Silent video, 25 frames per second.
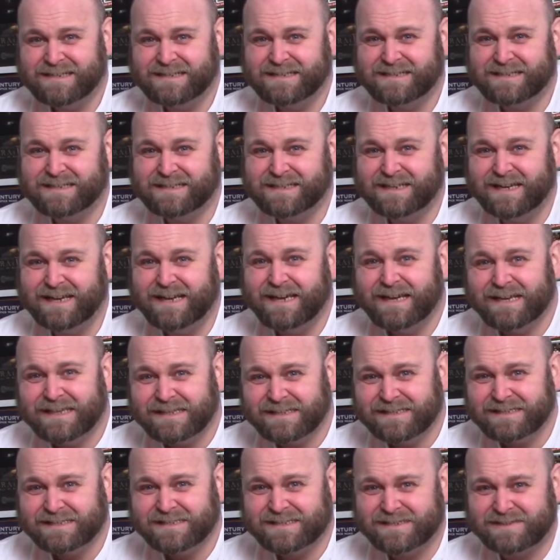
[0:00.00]

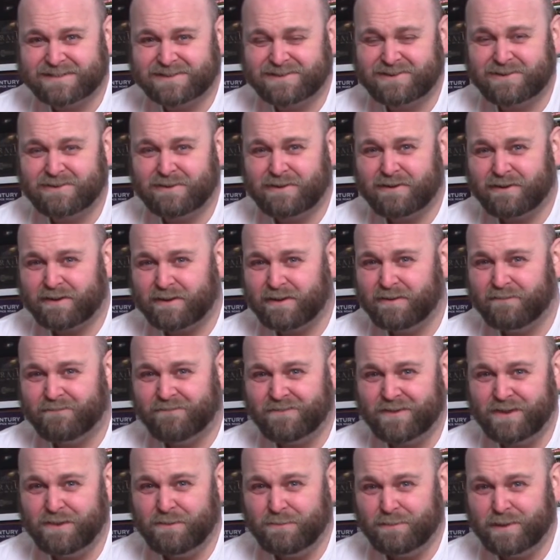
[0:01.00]
it's got a
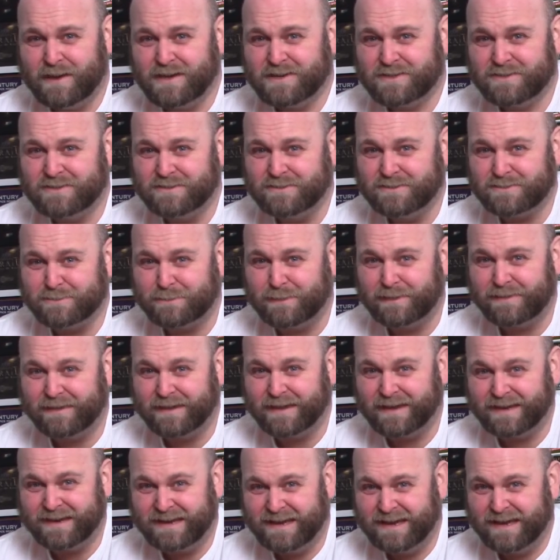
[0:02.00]
few issues with it,
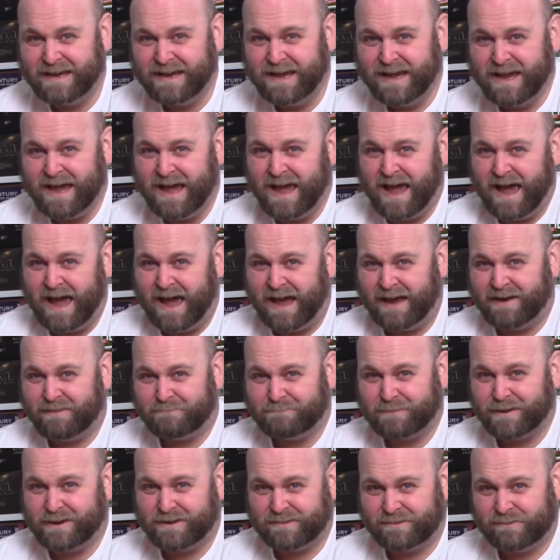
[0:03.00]
and I'm going
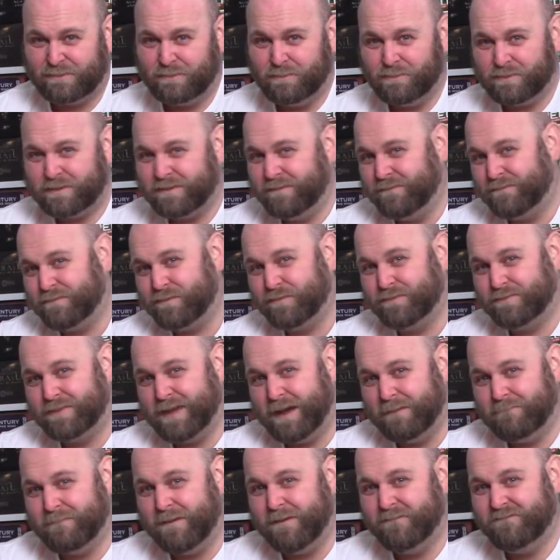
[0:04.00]
to talk you through them
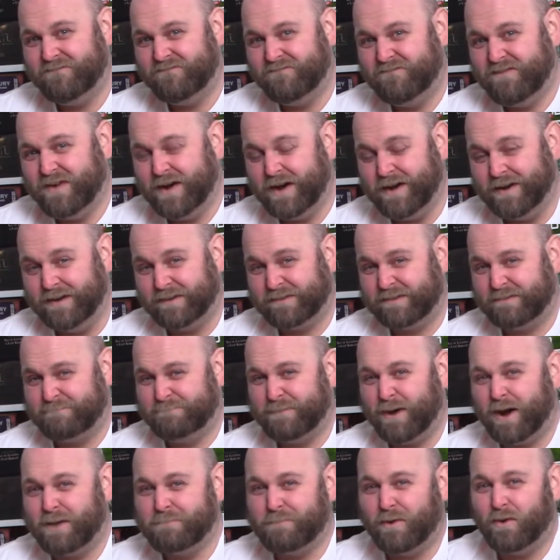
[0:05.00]
first, but I'm
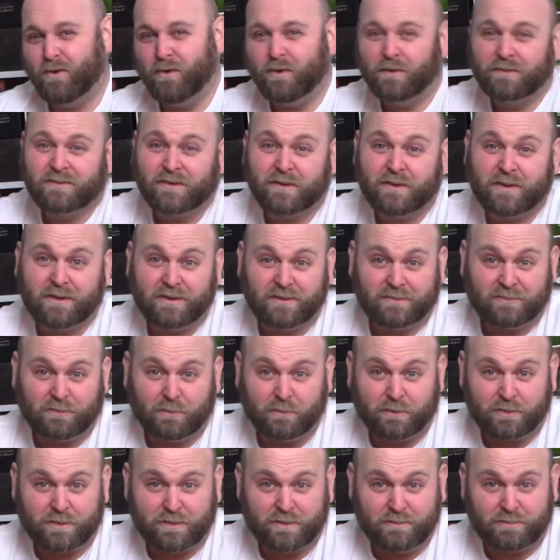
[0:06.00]
also going to talk
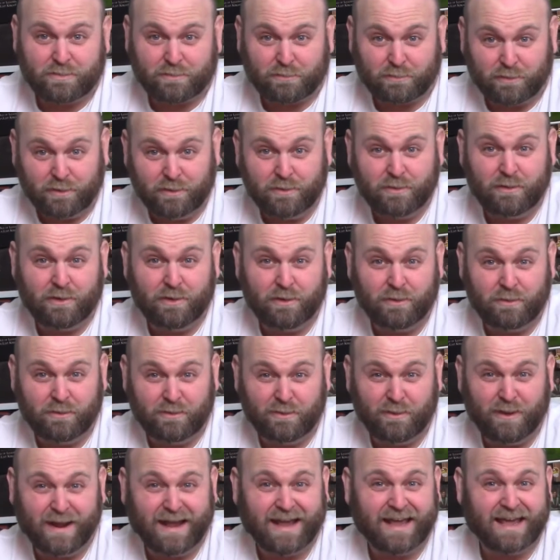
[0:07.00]
you through who
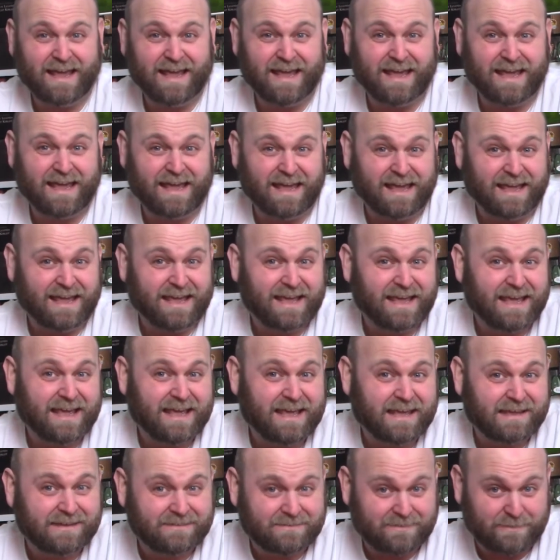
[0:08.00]
it is
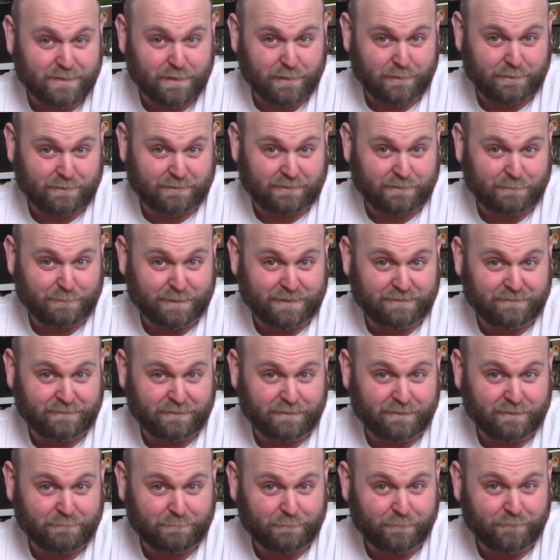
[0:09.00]
going to be
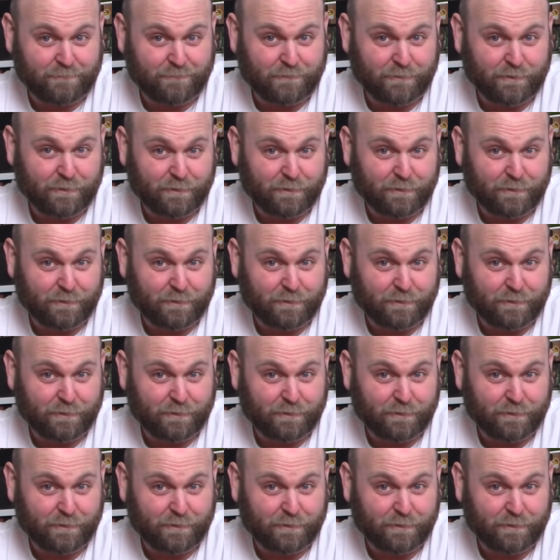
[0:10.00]
suitable for.